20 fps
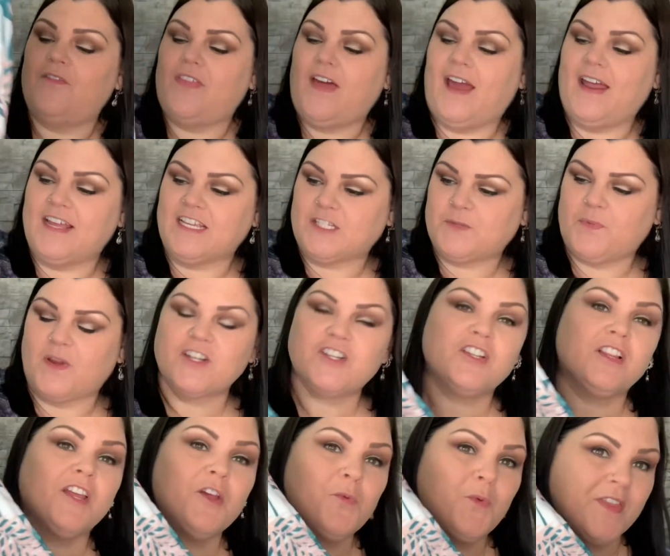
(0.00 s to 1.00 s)
that,
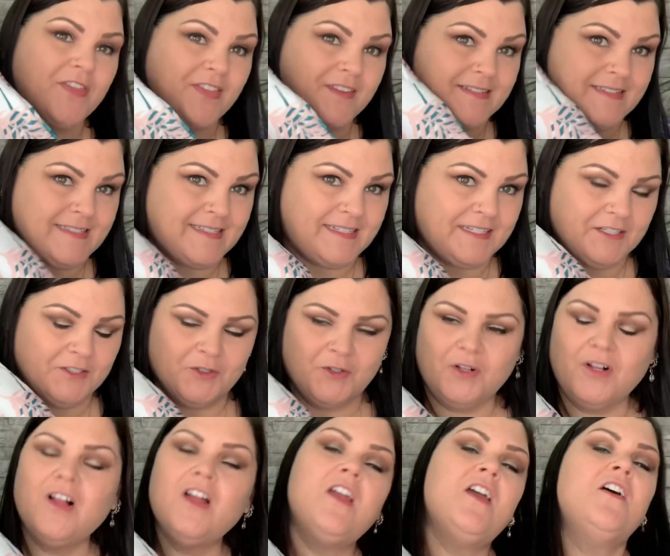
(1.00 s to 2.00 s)
especially with the
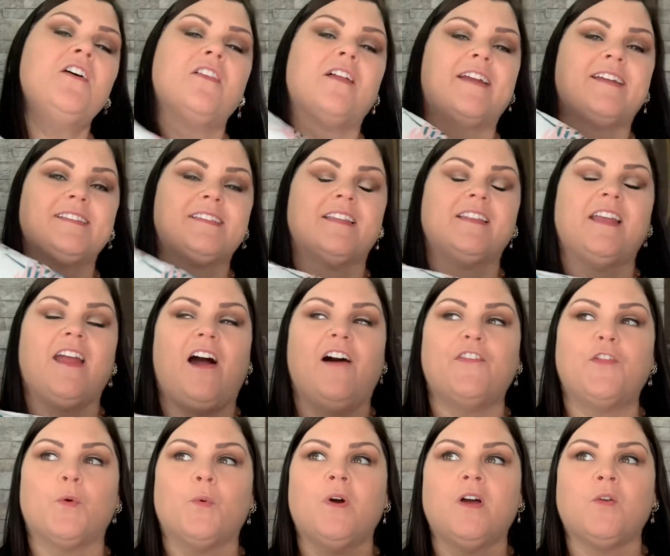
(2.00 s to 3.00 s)
teal. Like I said, the
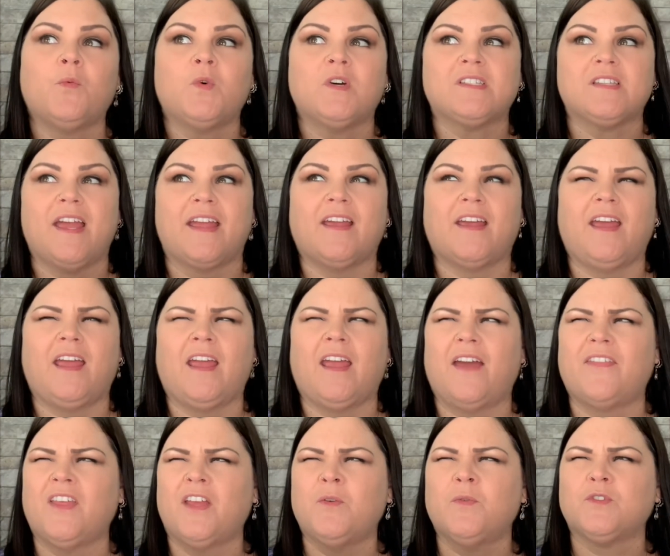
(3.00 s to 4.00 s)
other one was like a,
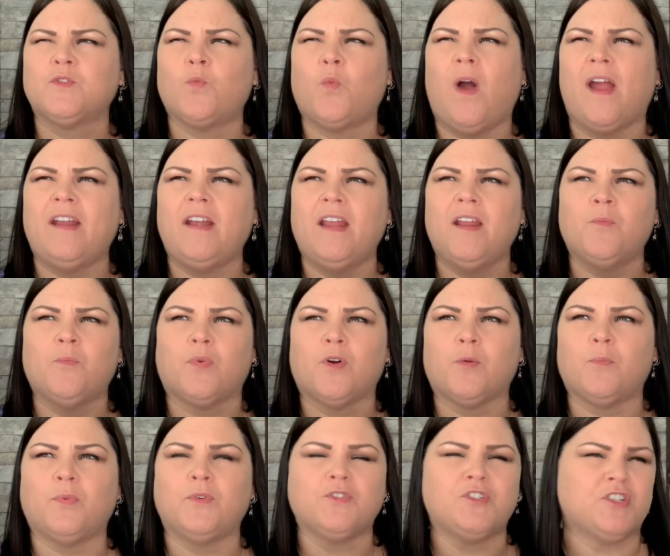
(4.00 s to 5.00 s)
I think it was white and
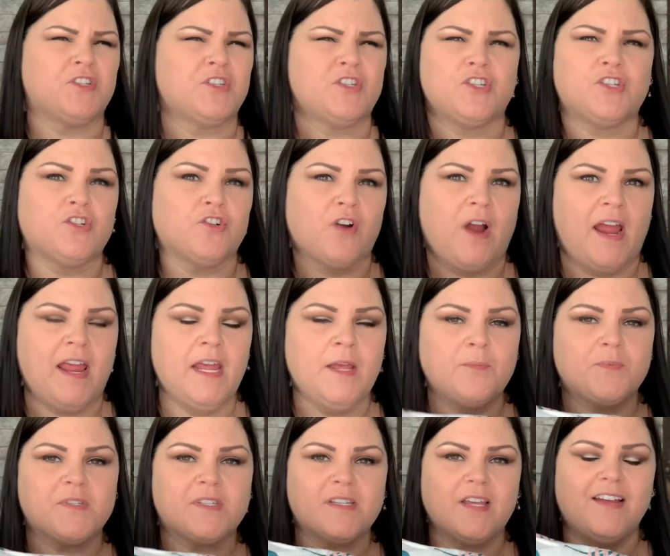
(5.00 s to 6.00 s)
purple, just stripes.